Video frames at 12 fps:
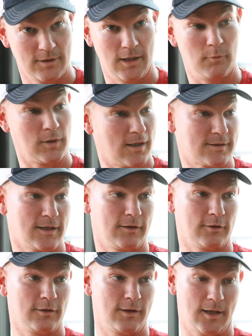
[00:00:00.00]
And when I say
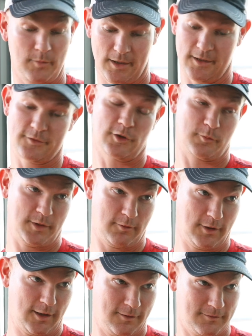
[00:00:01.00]
learn, I mean it took me a
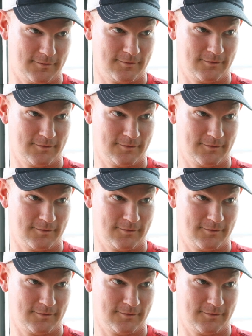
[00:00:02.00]
while.